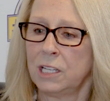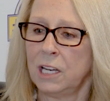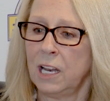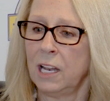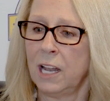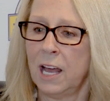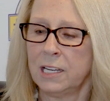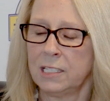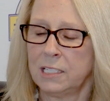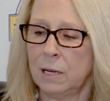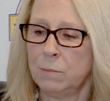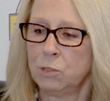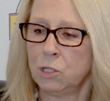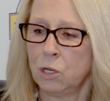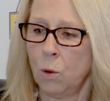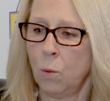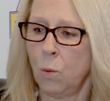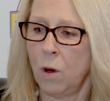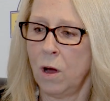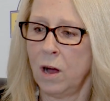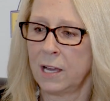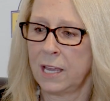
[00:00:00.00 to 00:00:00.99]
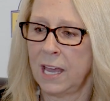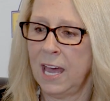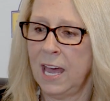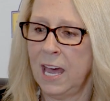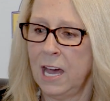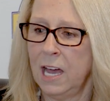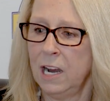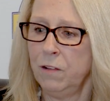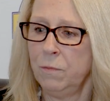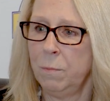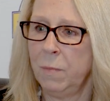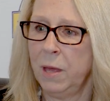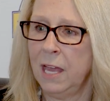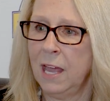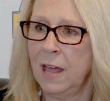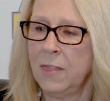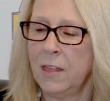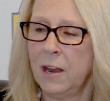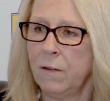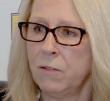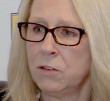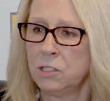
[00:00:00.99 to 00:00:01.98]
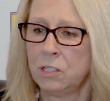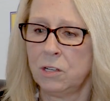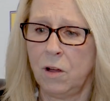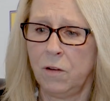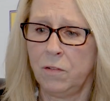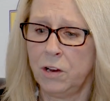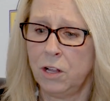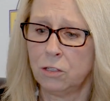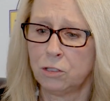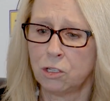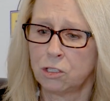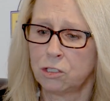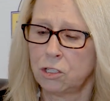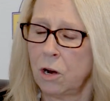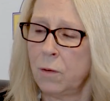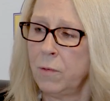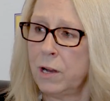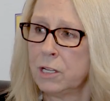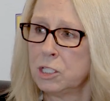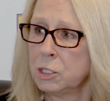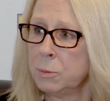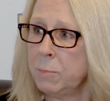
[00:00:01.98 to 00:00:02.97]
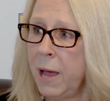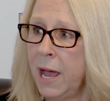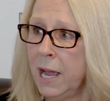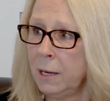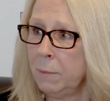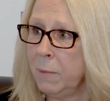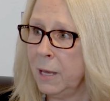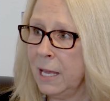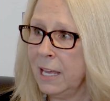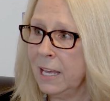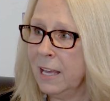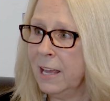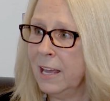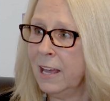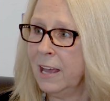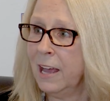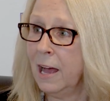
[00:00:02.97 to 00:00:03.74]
a lot of times he'll walk ahead of me and then every so often he'll just turn around and smack me.